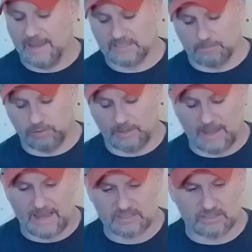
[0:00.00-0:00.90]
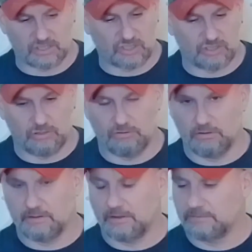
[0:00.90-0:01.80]
It's a blast to
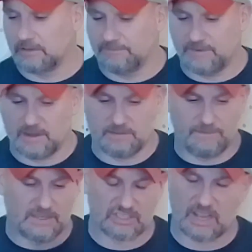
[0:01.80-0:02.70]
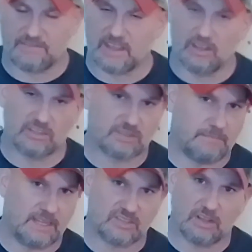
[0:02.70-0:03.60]
shoot. The fit and the finish on that gun's
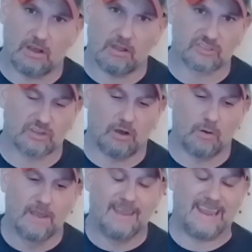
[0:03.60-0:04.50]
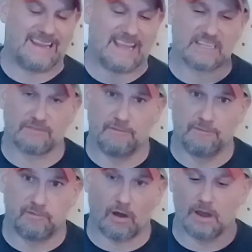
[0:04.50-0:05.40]
amazing also, and it's
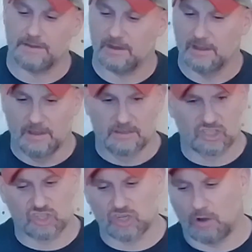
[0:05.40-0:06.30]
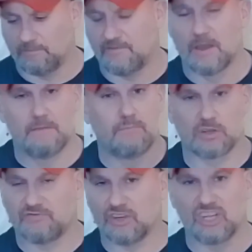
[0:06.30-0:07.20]
fun. So,
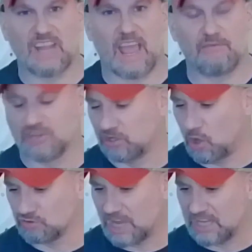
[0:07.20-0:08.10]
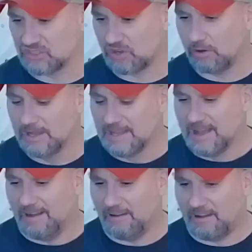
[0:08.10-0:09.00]
most fun you can have with your clothes on. So,
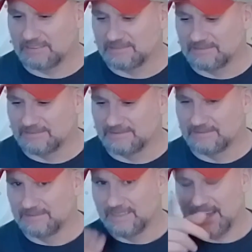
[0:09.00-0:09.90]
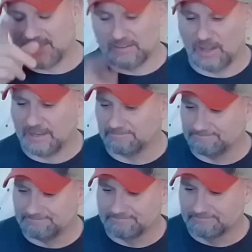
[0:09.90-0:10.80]
hit that like,
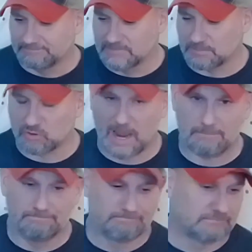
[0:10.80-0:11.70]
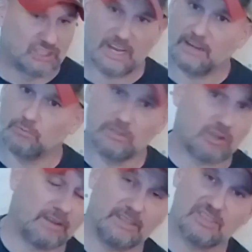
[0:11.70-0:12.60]
subscribe, share, and we'll
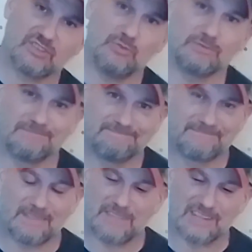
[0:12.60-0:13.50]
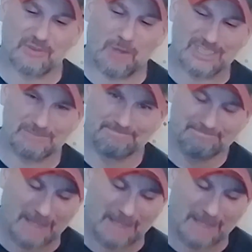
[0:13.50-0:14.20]
talk to you soon. And thanks for watching.